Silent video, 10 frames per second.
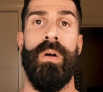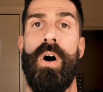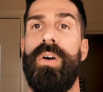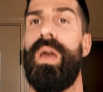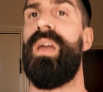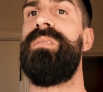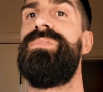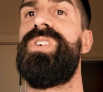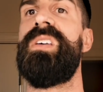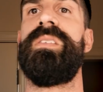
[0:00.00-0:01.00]
Okay,
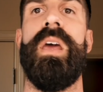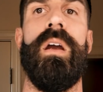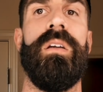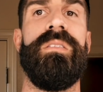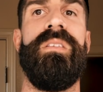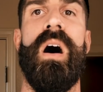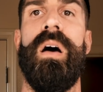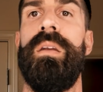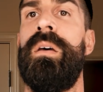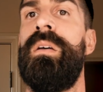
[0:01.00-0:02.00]
chest hair is
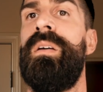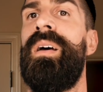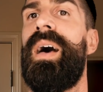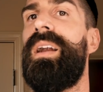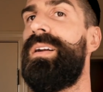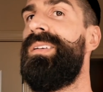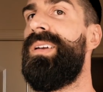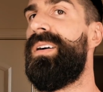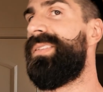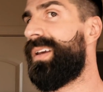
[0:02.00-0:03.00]
done. I don't even
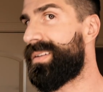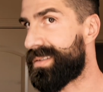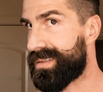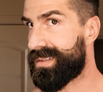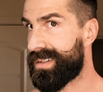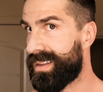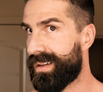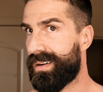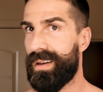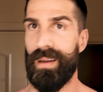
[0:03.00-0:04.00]
know if you guys can see
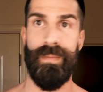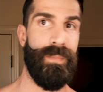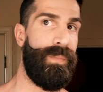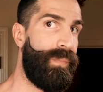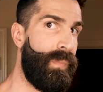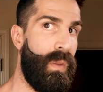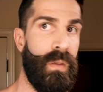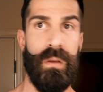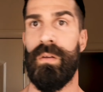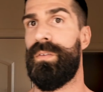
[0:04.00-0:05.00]
that or not.
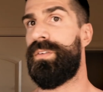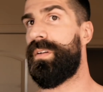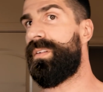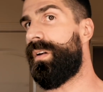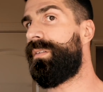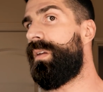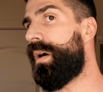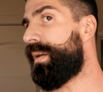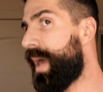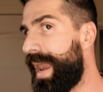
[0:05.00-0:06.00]
Chest hair is
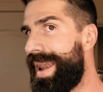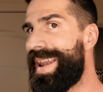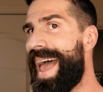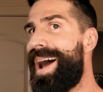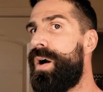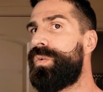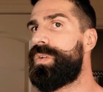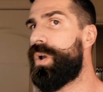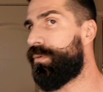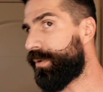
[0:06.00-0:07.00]
done. Now
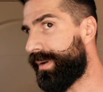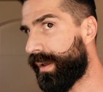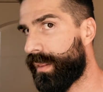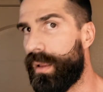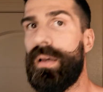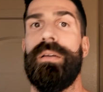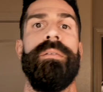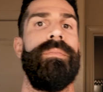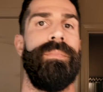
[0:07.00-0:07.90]
to go for the neckline.